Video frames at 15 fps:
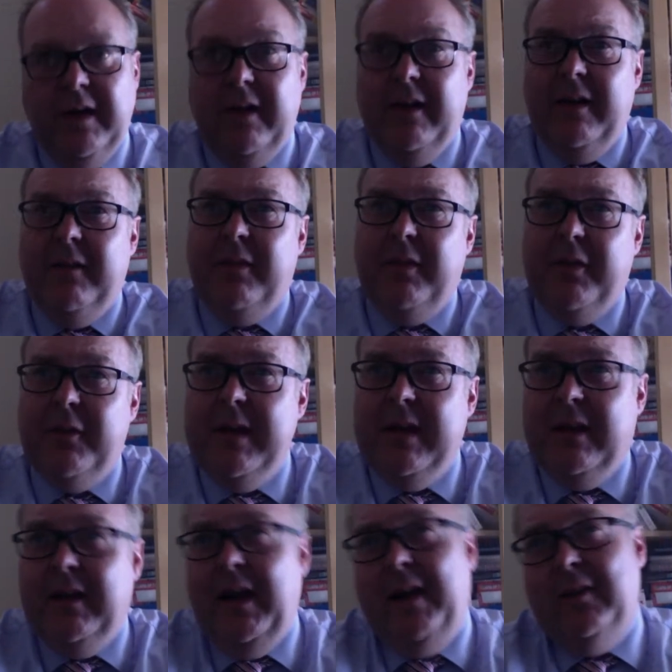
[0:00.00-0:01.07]
There are
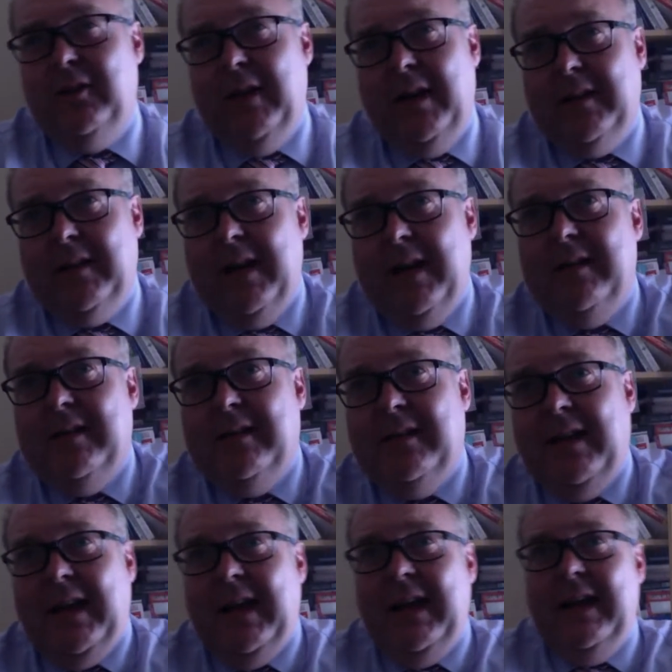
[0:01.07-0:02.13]
3, as I
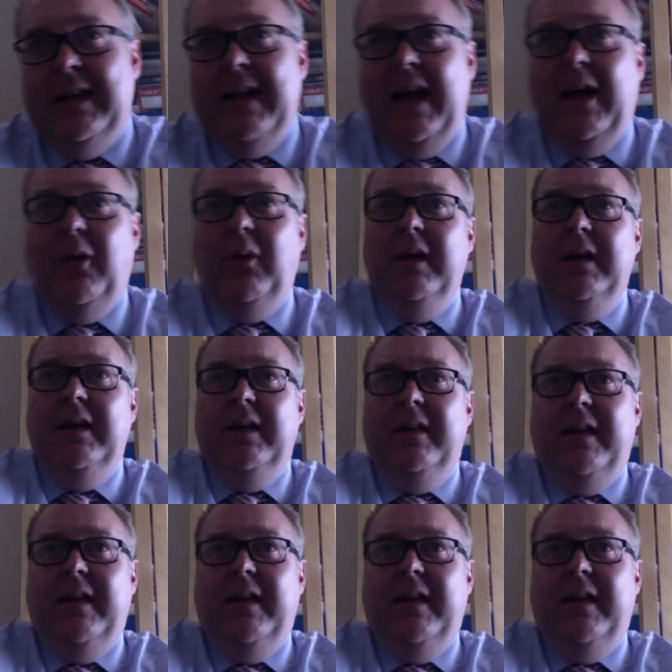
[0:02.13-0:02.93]
sit here now,